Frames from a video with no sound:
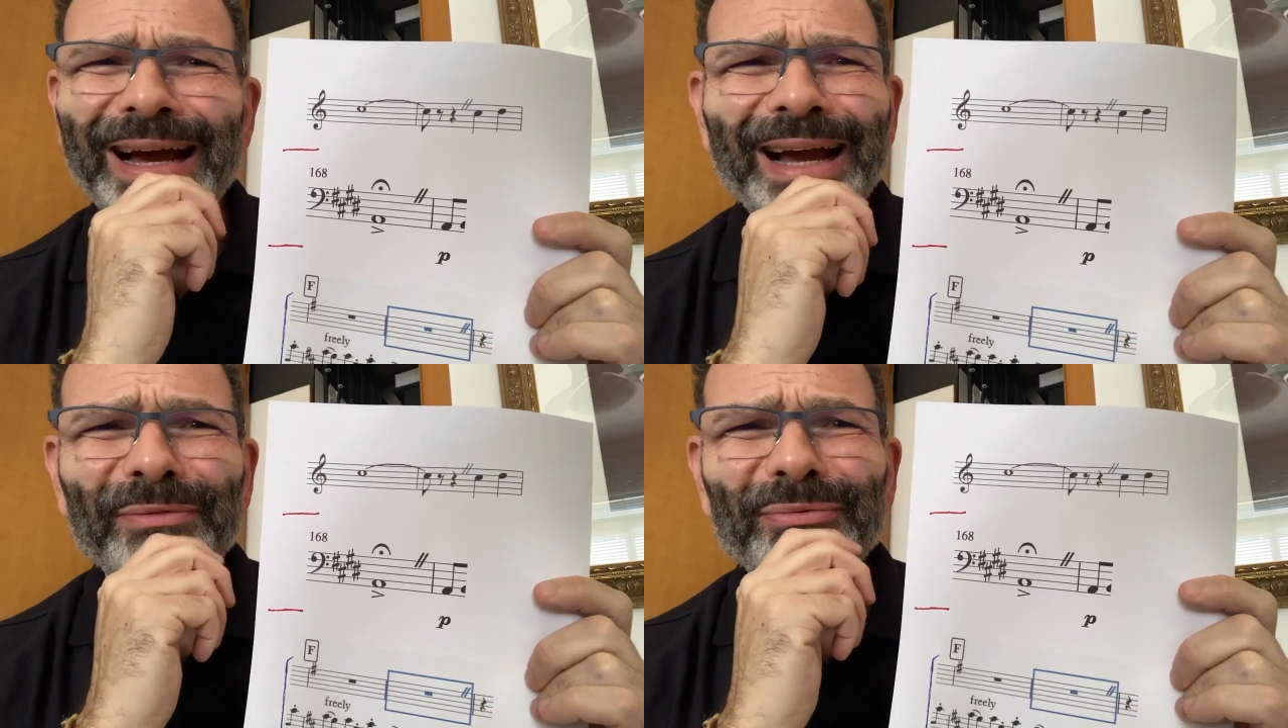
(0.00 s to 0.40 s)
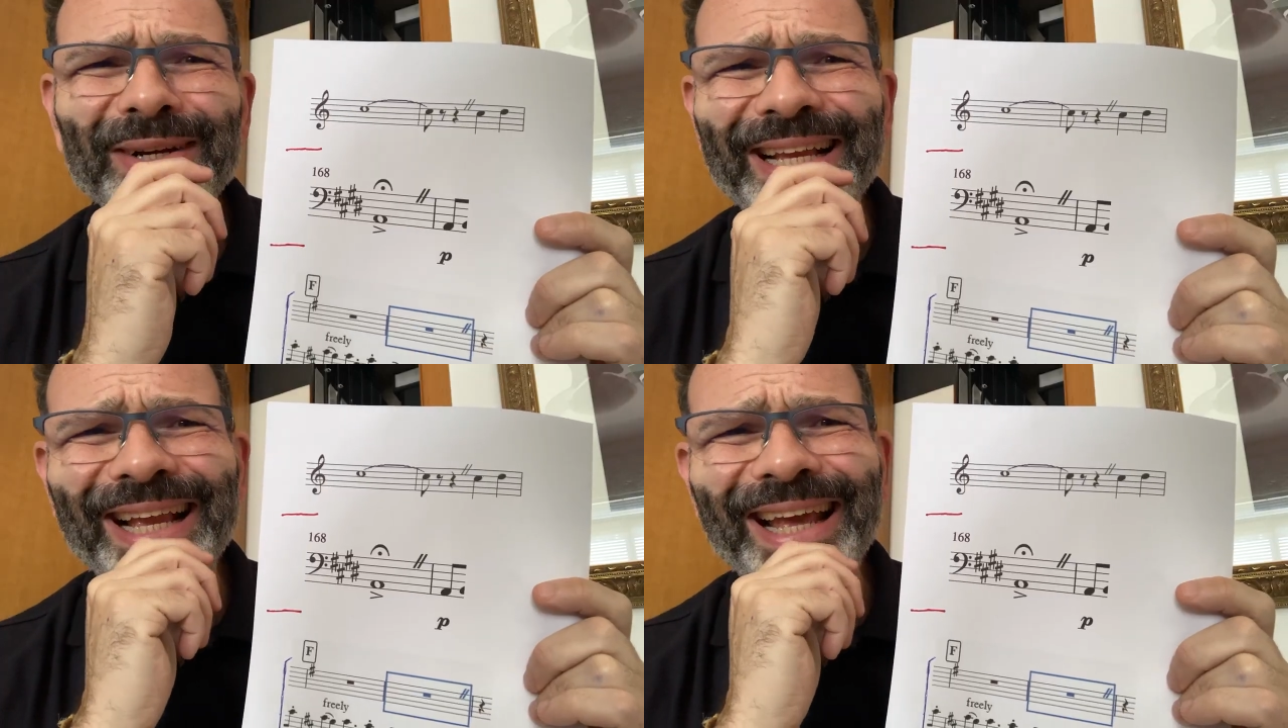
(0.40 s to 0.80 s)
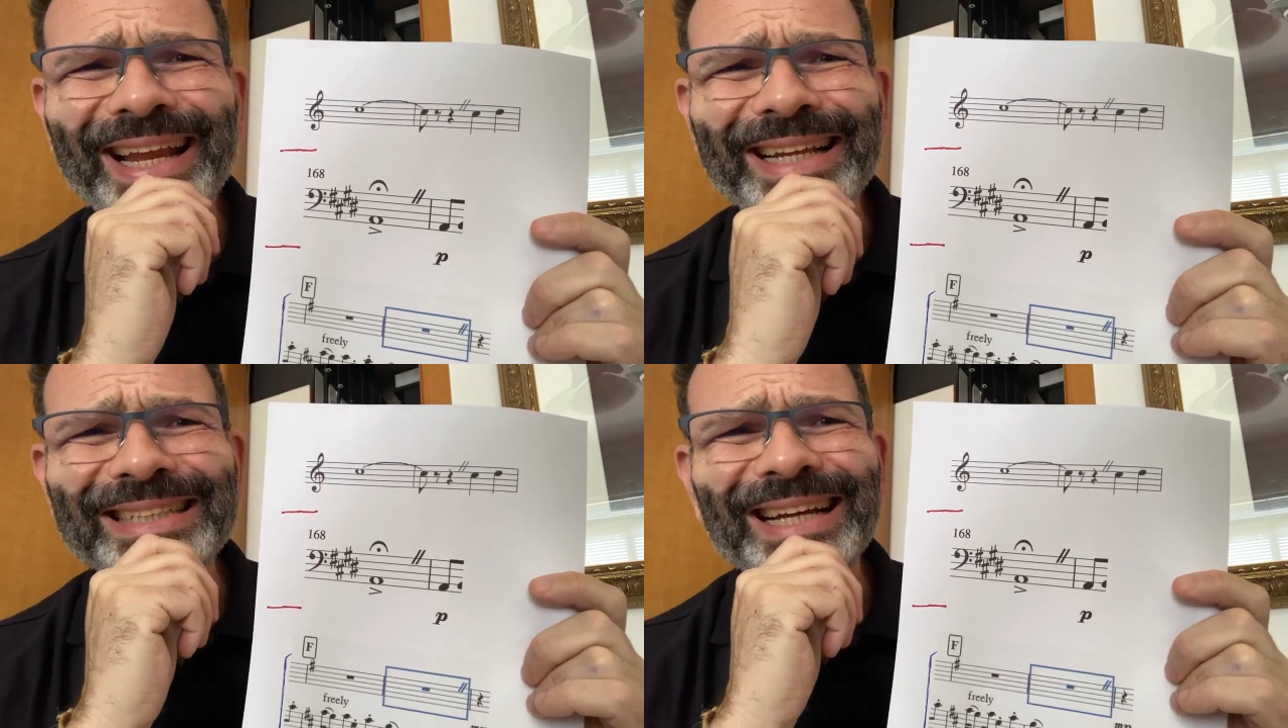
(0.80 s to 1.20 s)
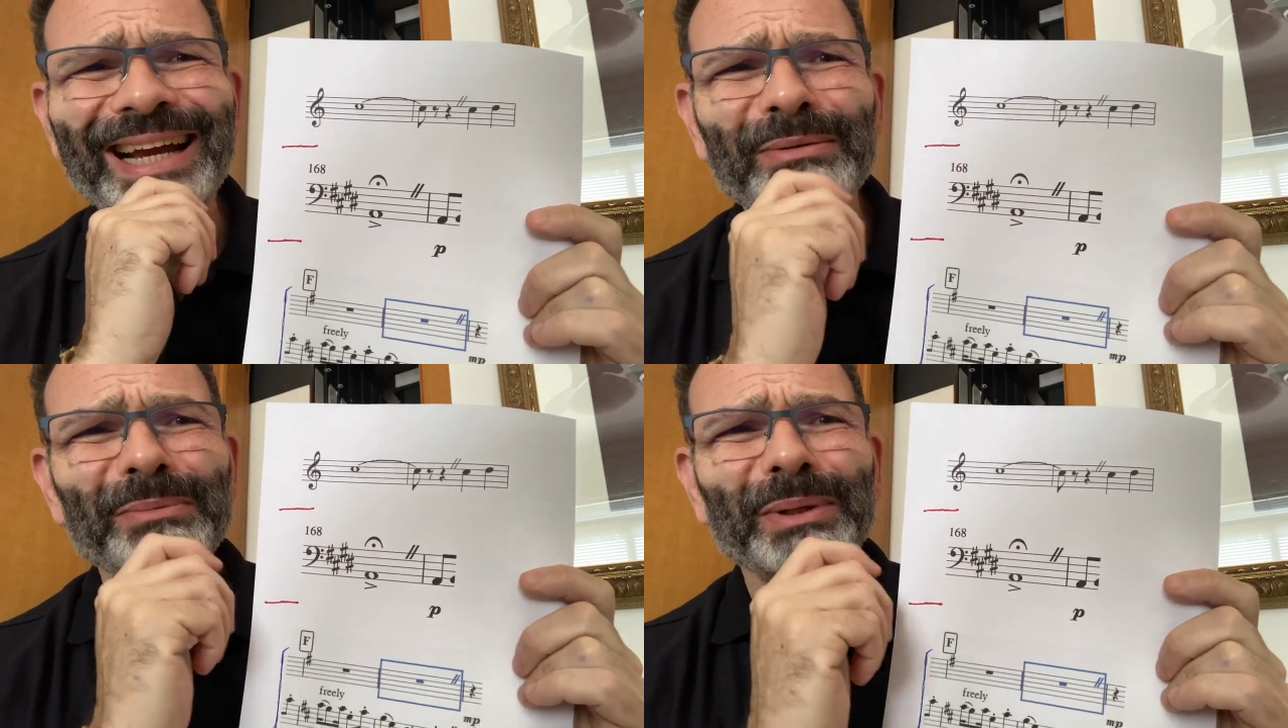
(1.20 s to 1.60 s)
I forget it.
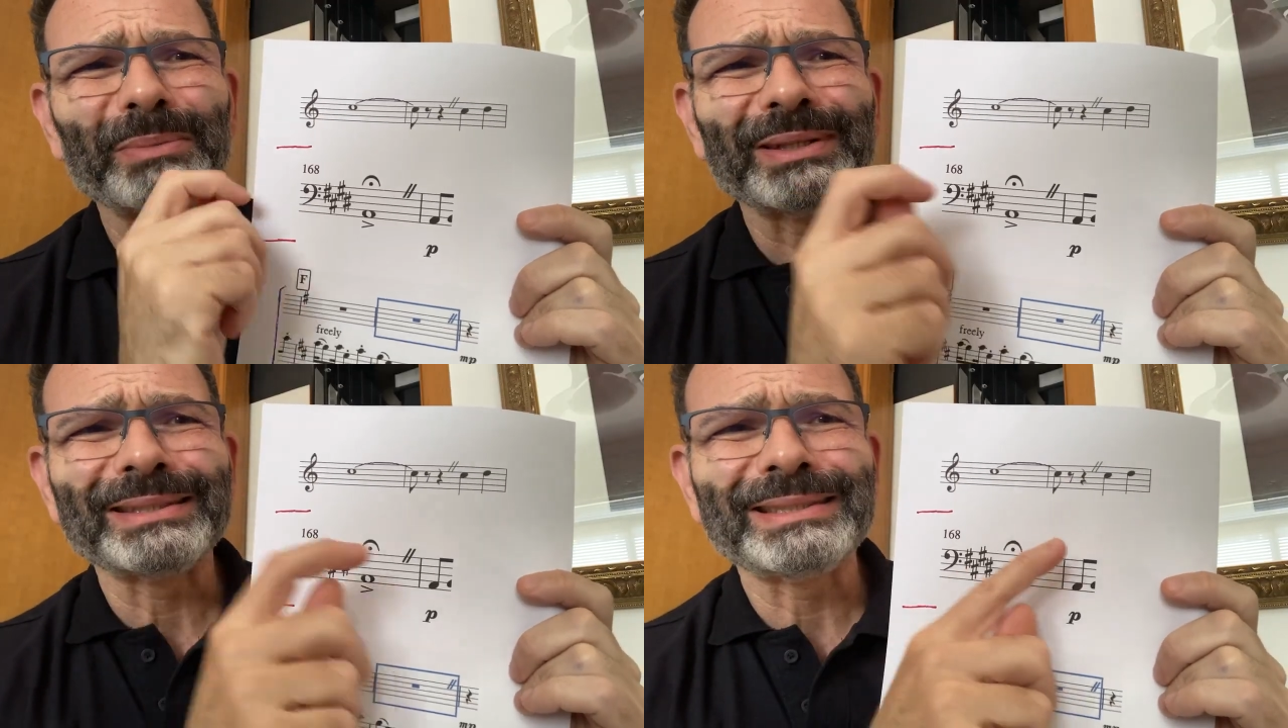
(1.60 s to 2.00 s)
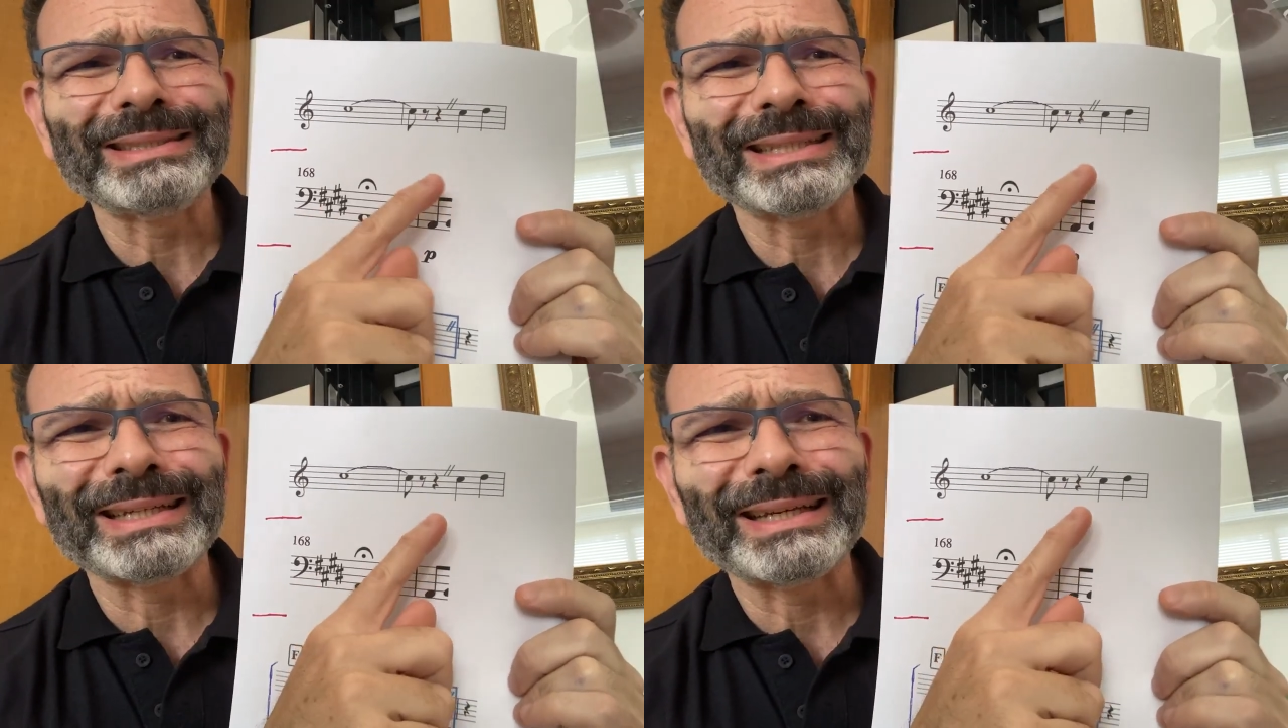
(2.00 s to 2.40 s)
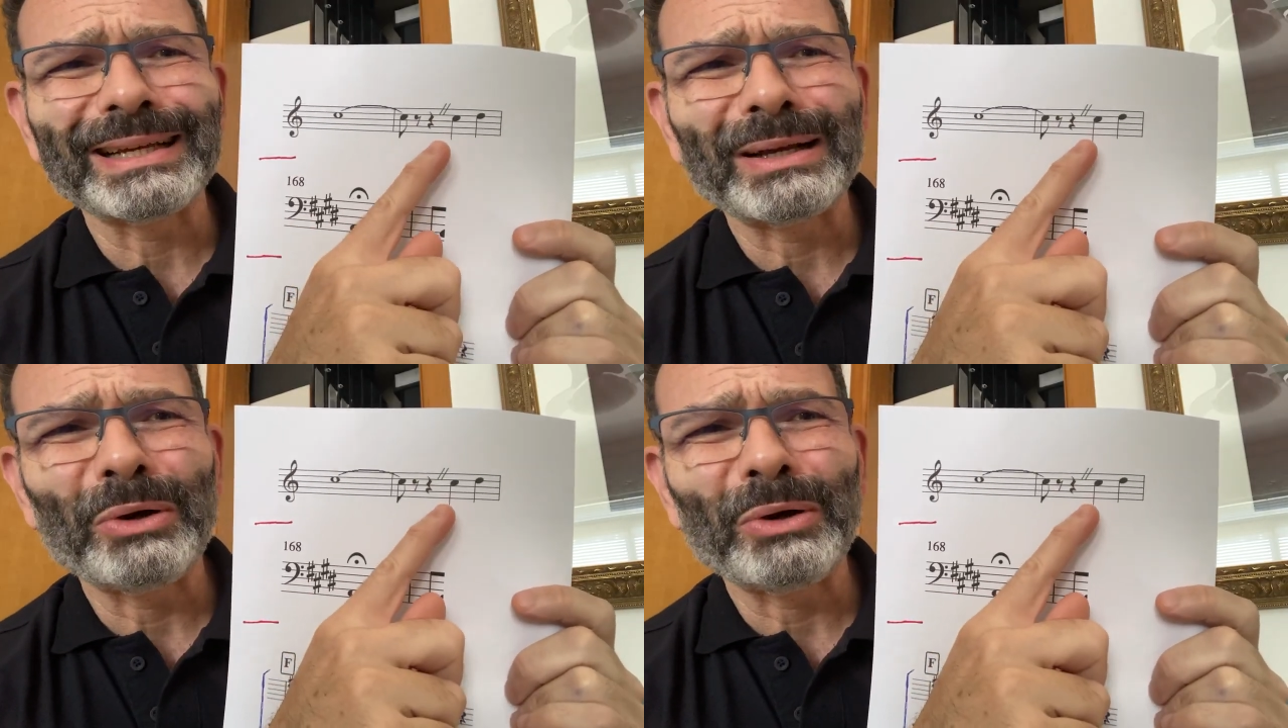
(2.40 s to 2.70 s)
I remember this is a